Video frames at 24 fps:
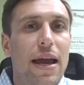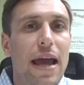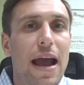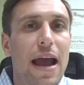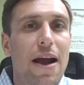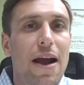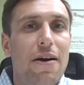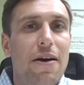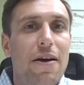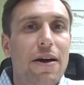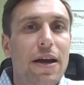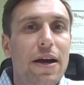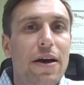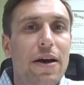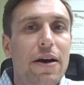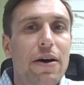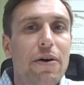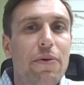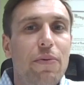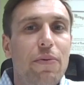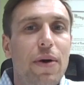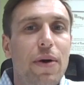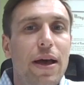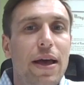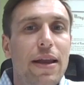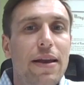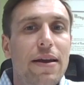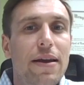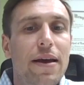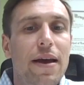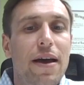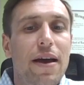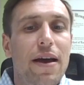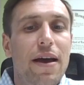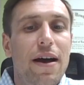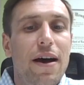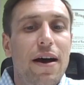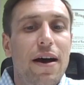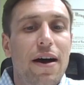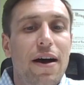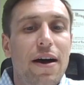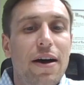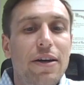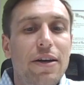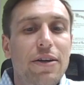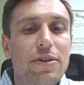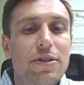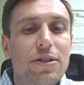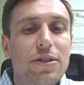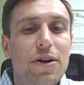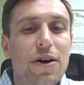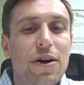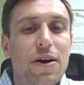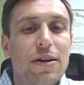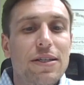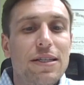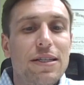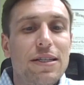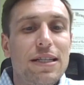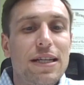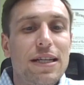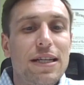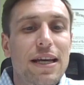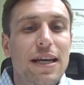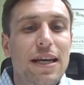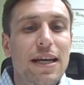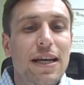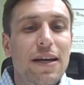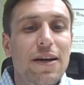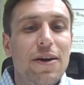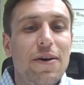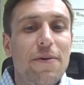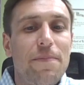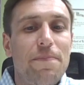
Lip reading: area when you start seeing